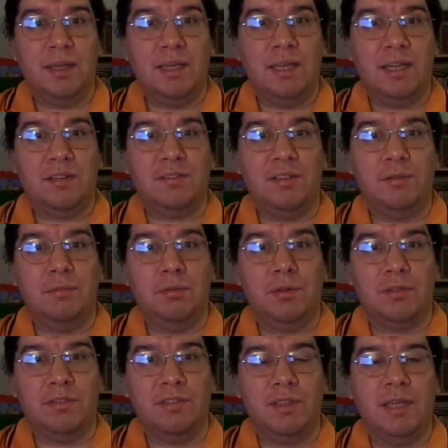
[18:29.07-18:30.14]
and he actually
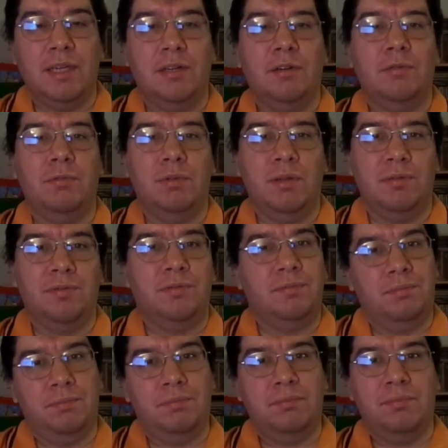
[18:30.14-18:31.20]
worked together
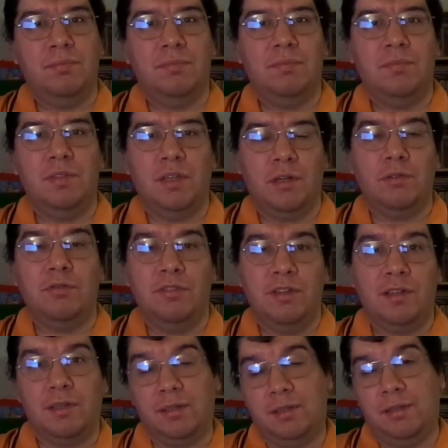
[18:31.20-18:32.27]
with Donald
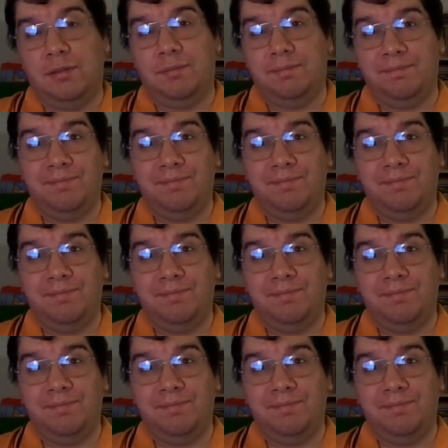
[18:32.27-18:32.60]
Duck.